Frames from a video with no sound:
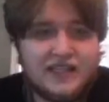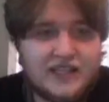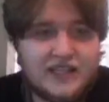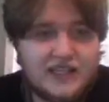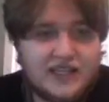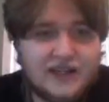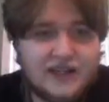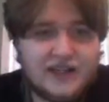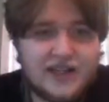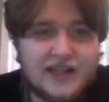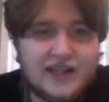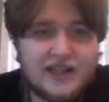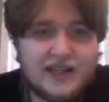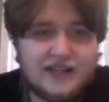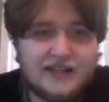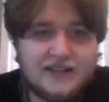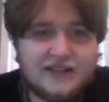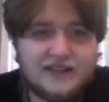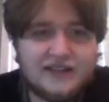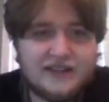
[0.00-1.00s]
Oh,
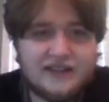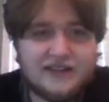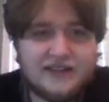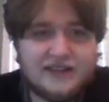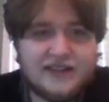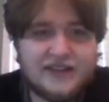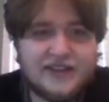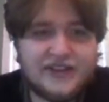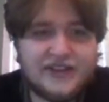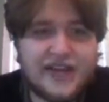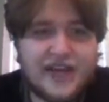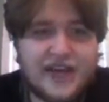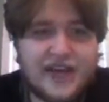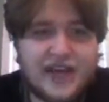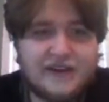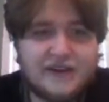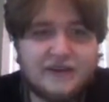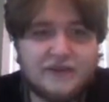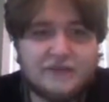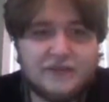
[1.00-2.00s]
yeah. They
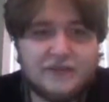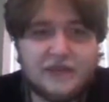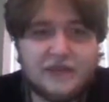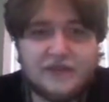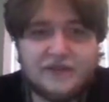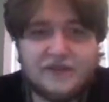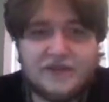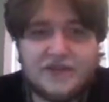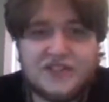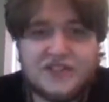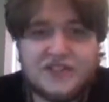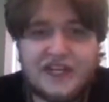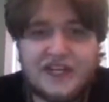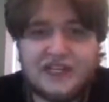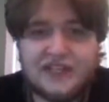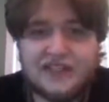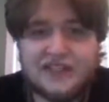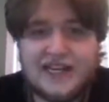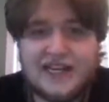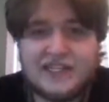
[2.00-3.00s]
have a beautiful
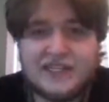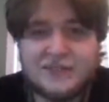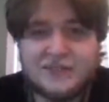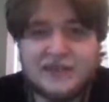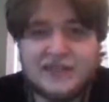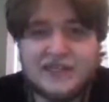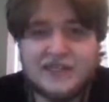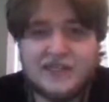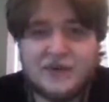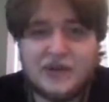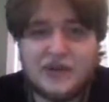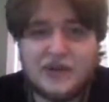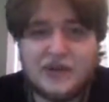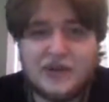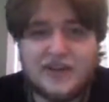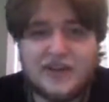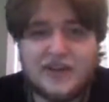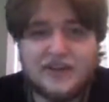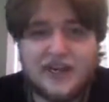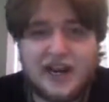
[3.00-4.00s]
stained glass window with
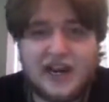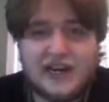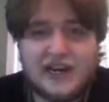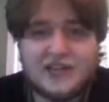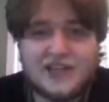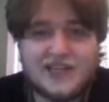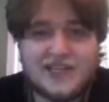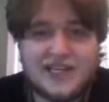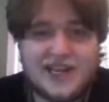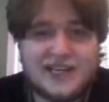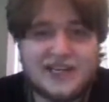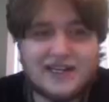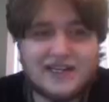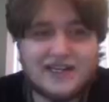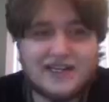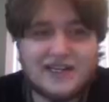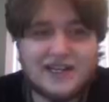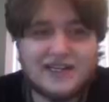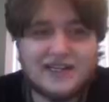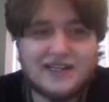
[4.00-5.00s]
11 angels, Annie
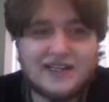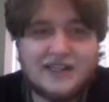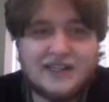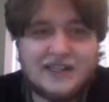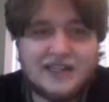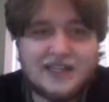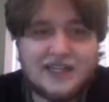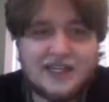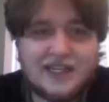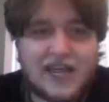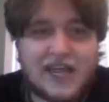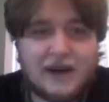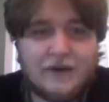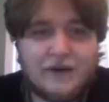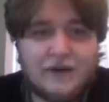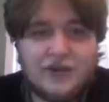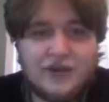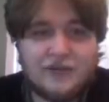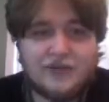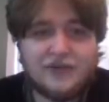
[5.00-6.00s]
said.
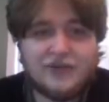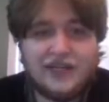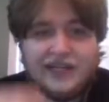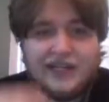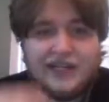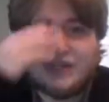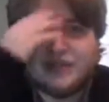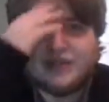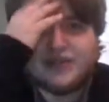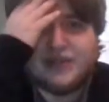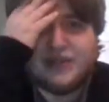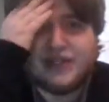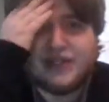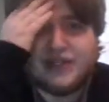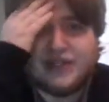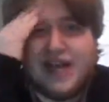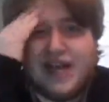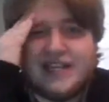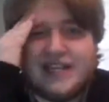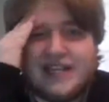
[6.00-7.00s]
And when the moonlight goes through the
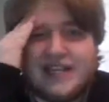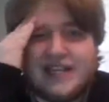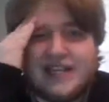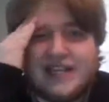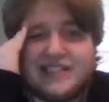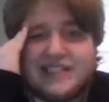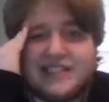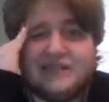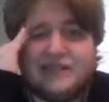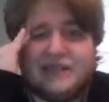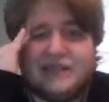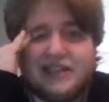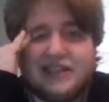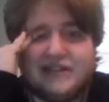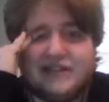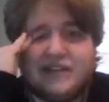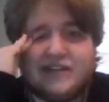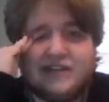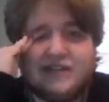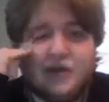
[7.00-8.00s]
glass, it hits the middle
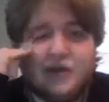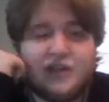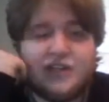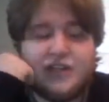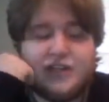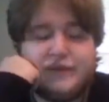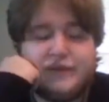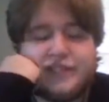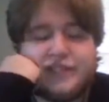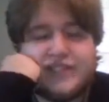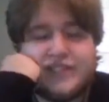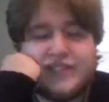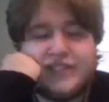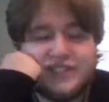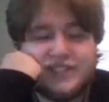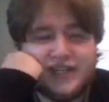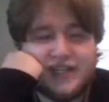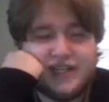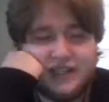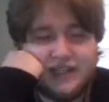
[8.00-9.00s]
of the floor, Double D
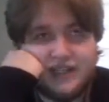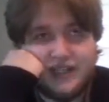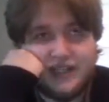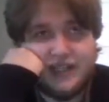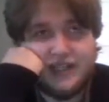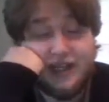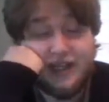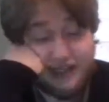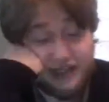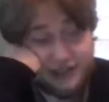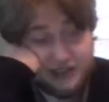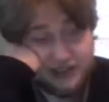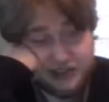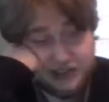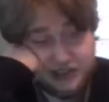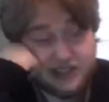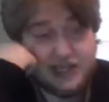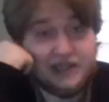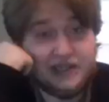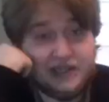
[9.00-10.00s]
said. Like I
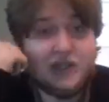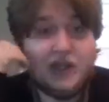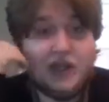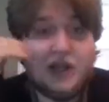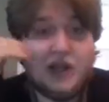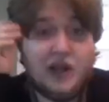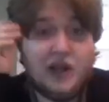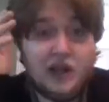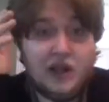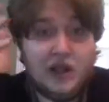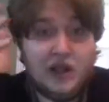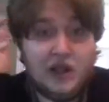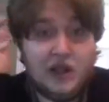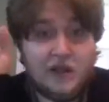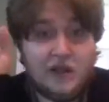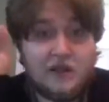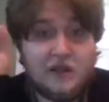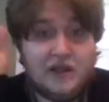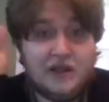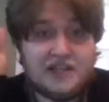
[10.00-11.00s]
said,
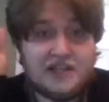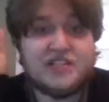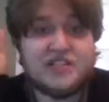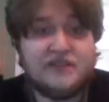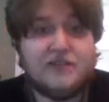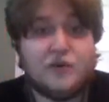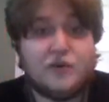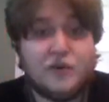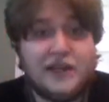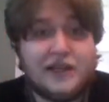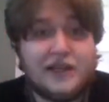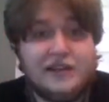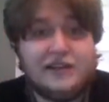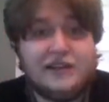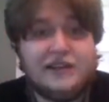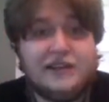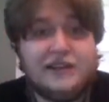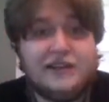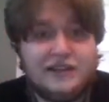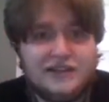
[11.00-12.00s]
less of a
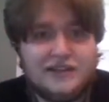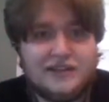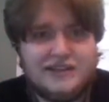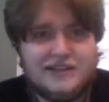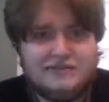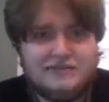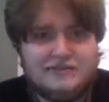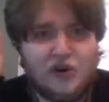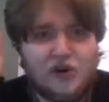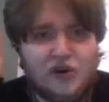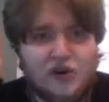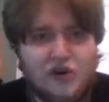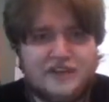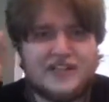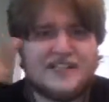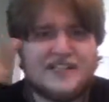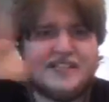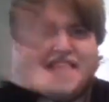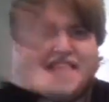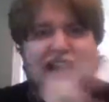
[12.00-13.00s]
riddle, more of
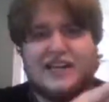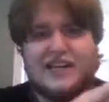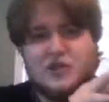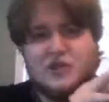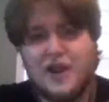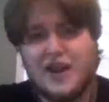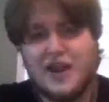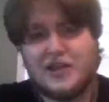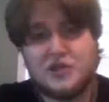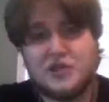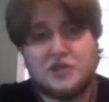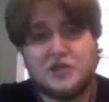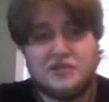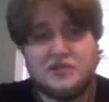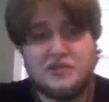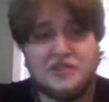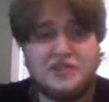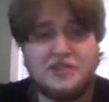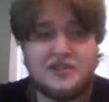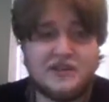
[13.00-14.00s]
exact
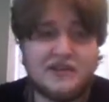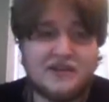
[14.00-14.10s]
directions.